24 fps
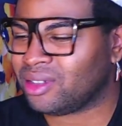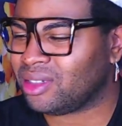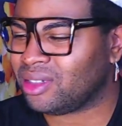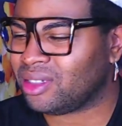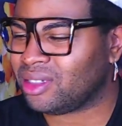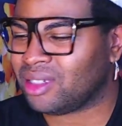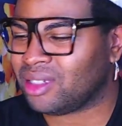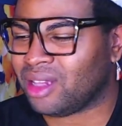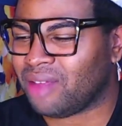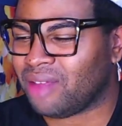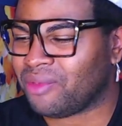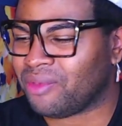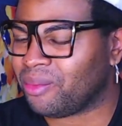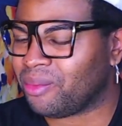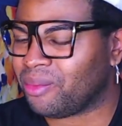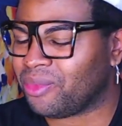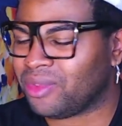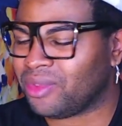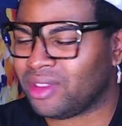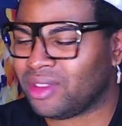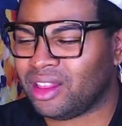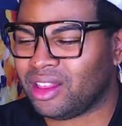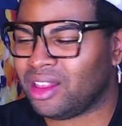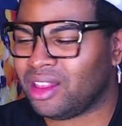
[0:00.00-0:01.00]
Love
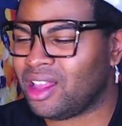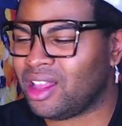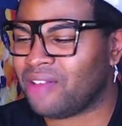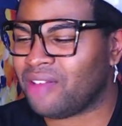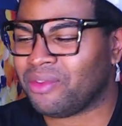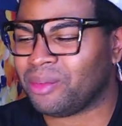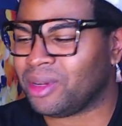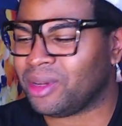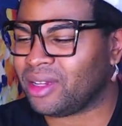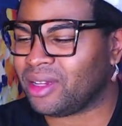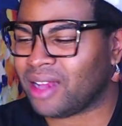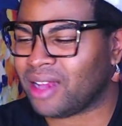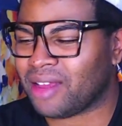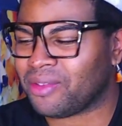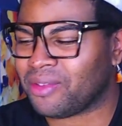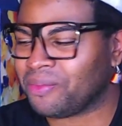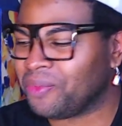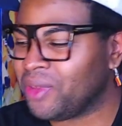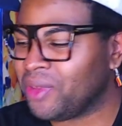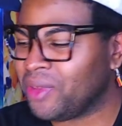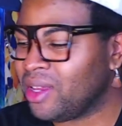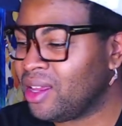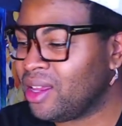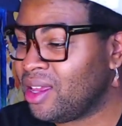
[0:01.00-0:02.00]
them to death.
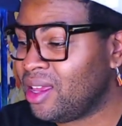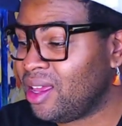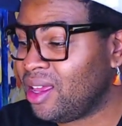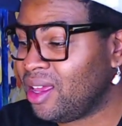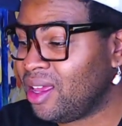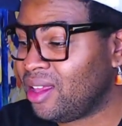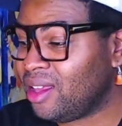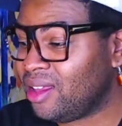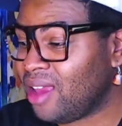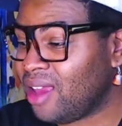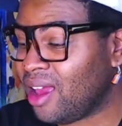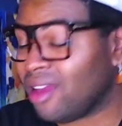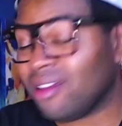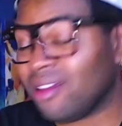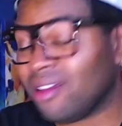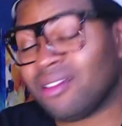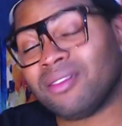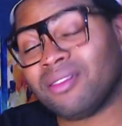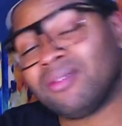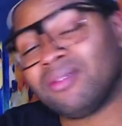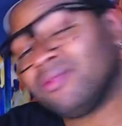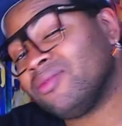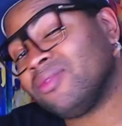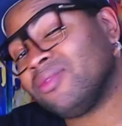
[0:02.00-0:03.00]
And yeah,
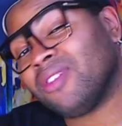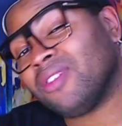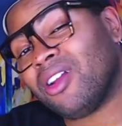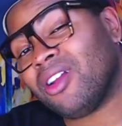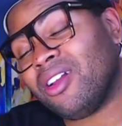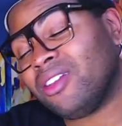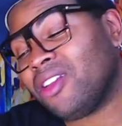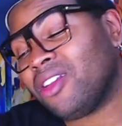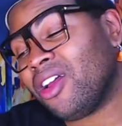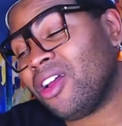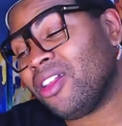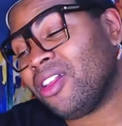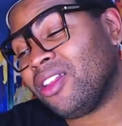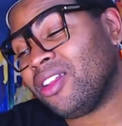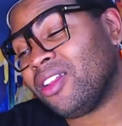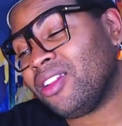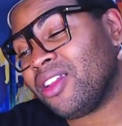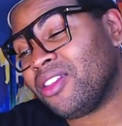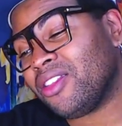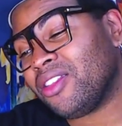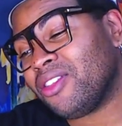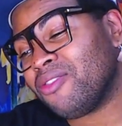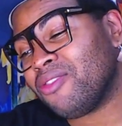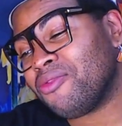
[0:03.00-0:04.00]
all in all,
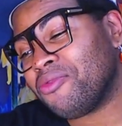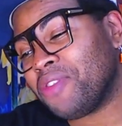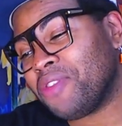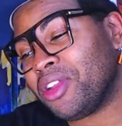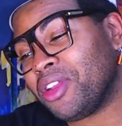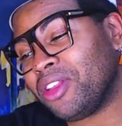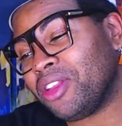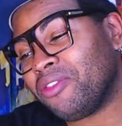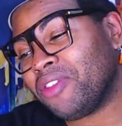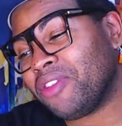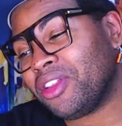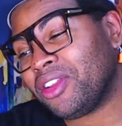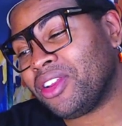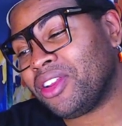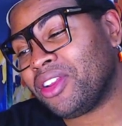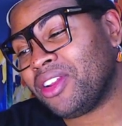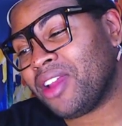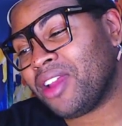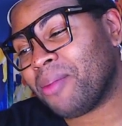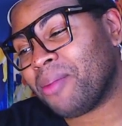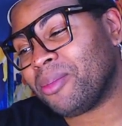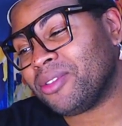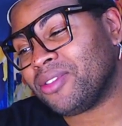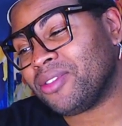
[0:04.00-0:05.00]
another really, really good
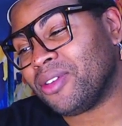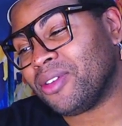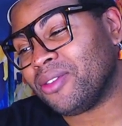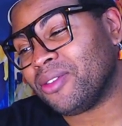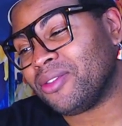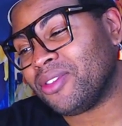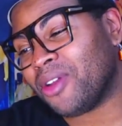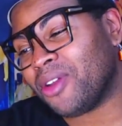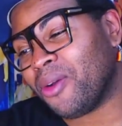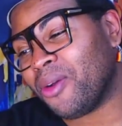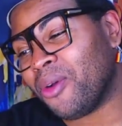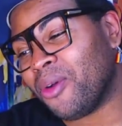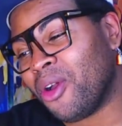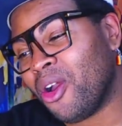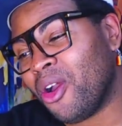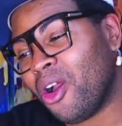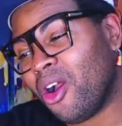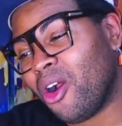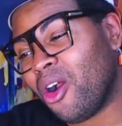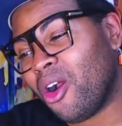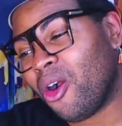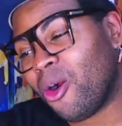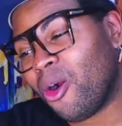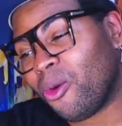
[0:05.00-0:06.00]
episode. So
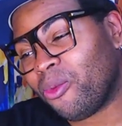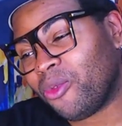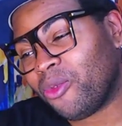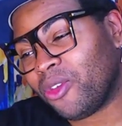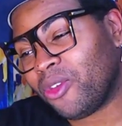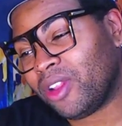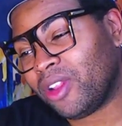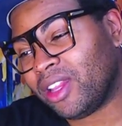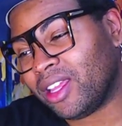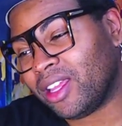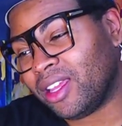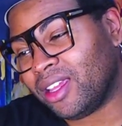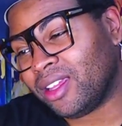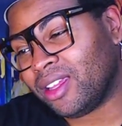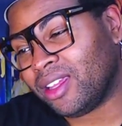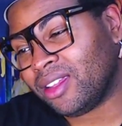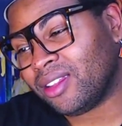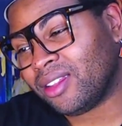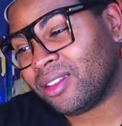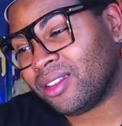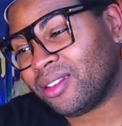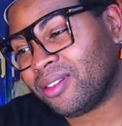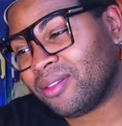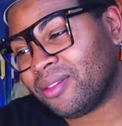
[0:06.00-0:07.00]
hopefully
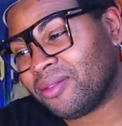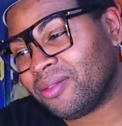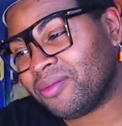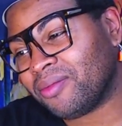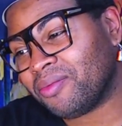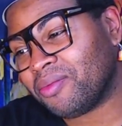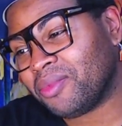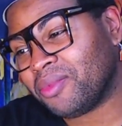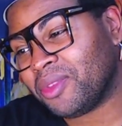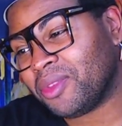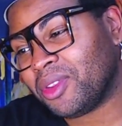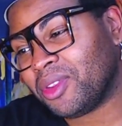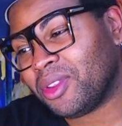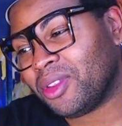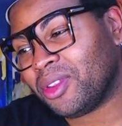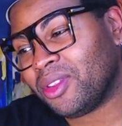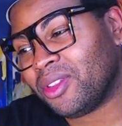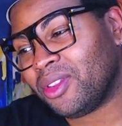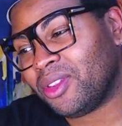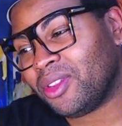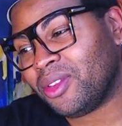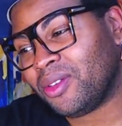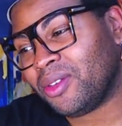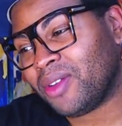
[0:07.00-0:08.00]

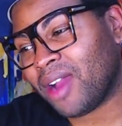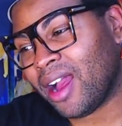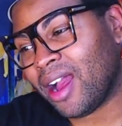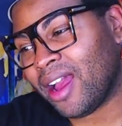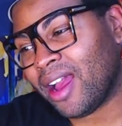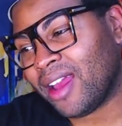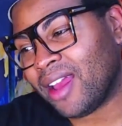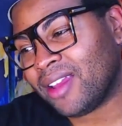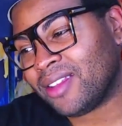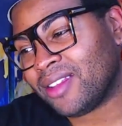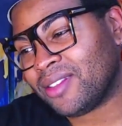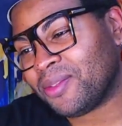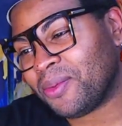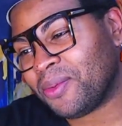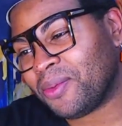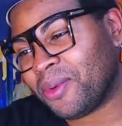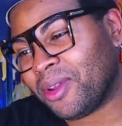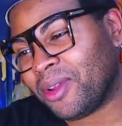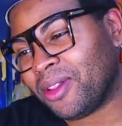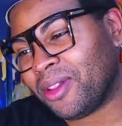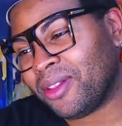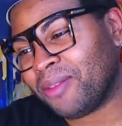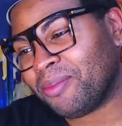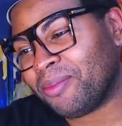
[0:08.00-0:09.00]
you guys
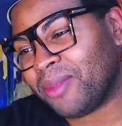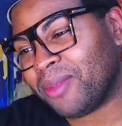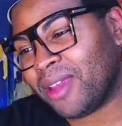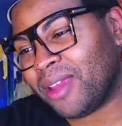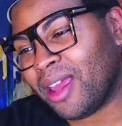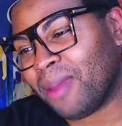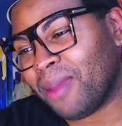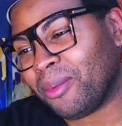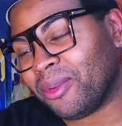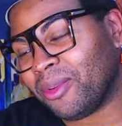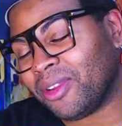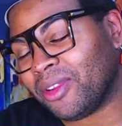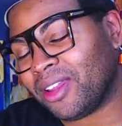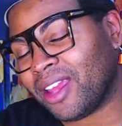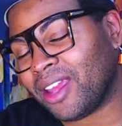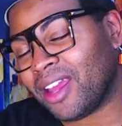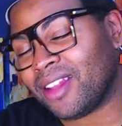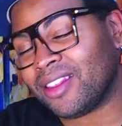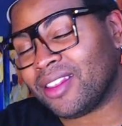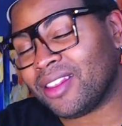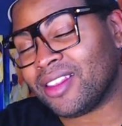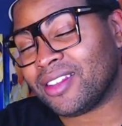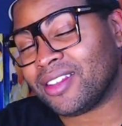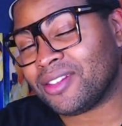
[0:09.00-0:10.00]
will be able to
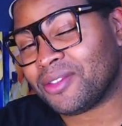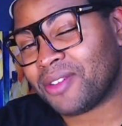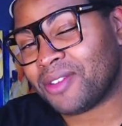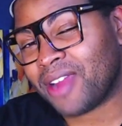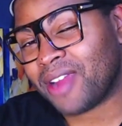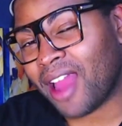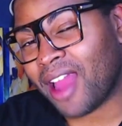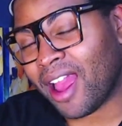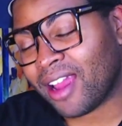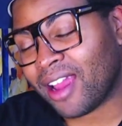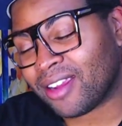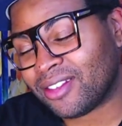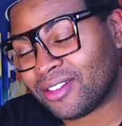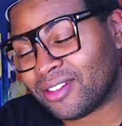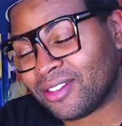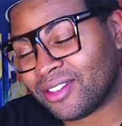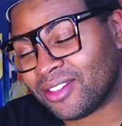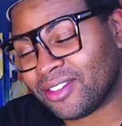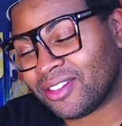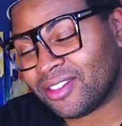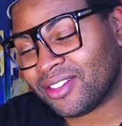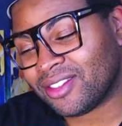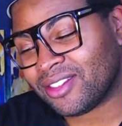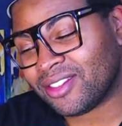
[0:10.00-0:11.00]
get this
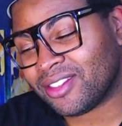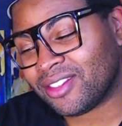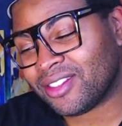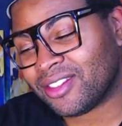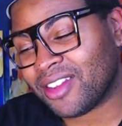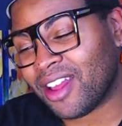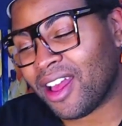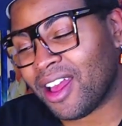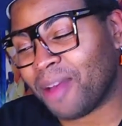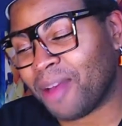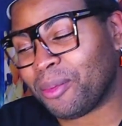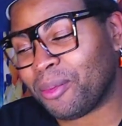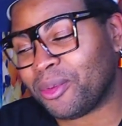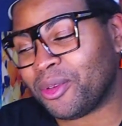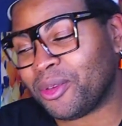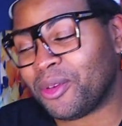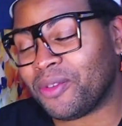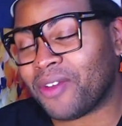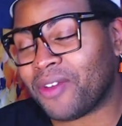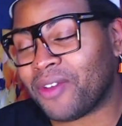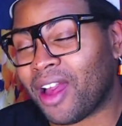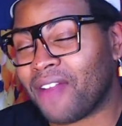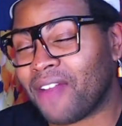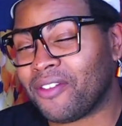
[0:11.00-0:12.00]
reaction up to
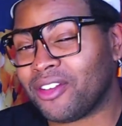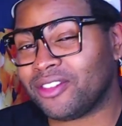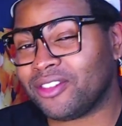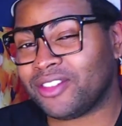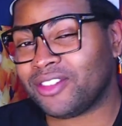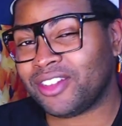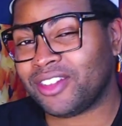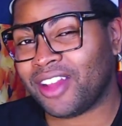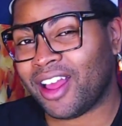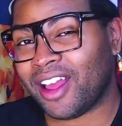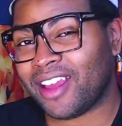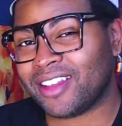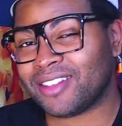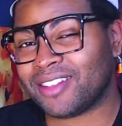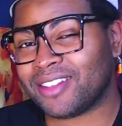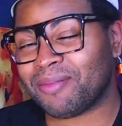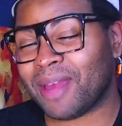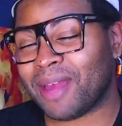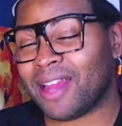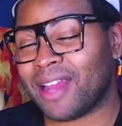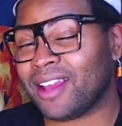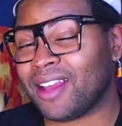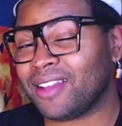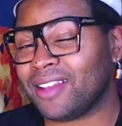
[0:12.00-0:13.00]
500 likes
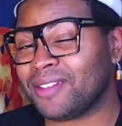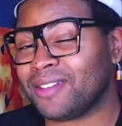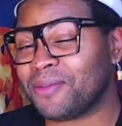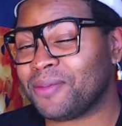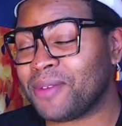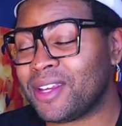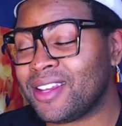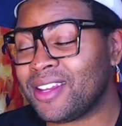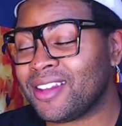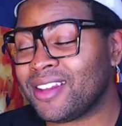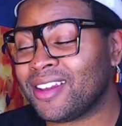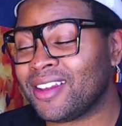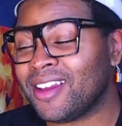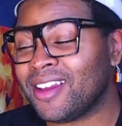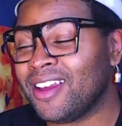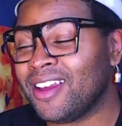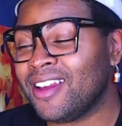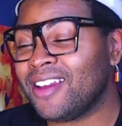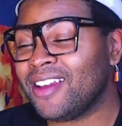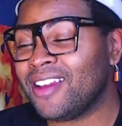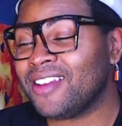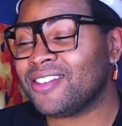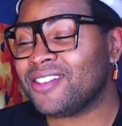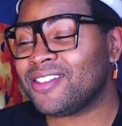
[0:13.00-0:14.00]
by next week
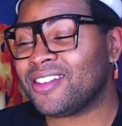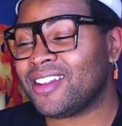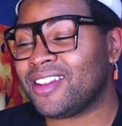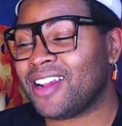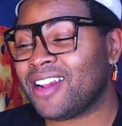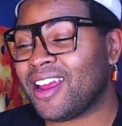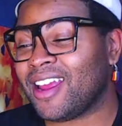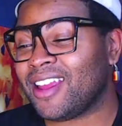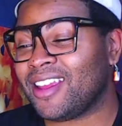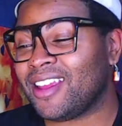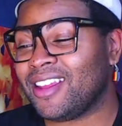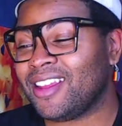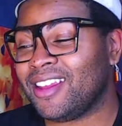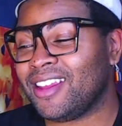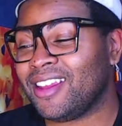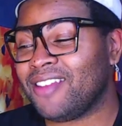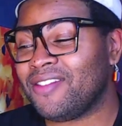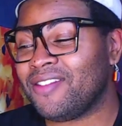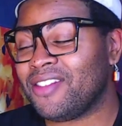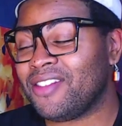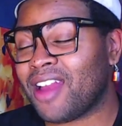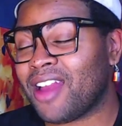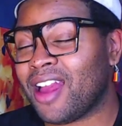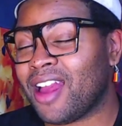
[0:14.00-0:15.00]
so that I can give
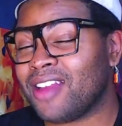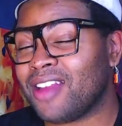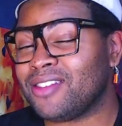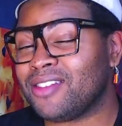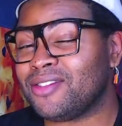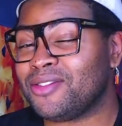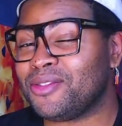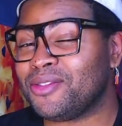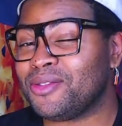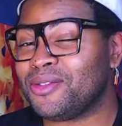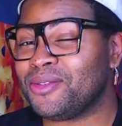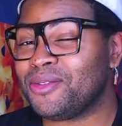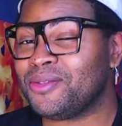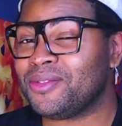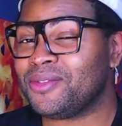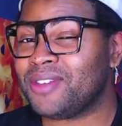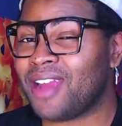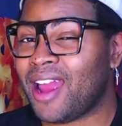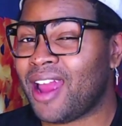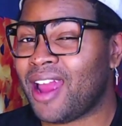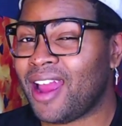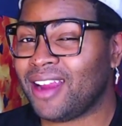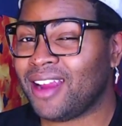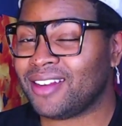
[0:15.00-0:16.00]
you guys two
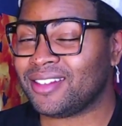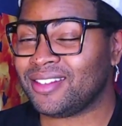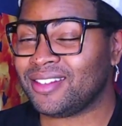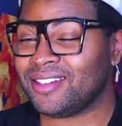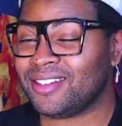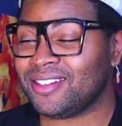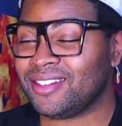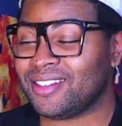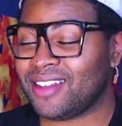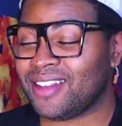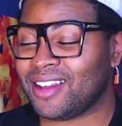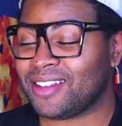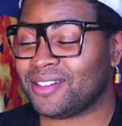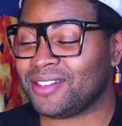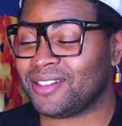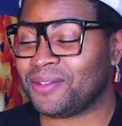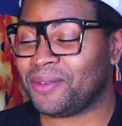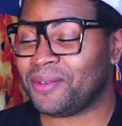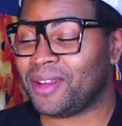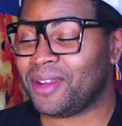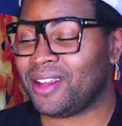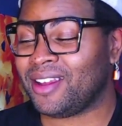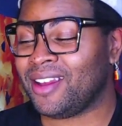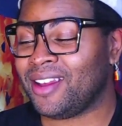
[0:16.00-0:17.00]
reactions next
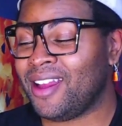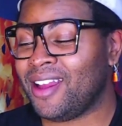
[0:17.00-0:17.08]
week.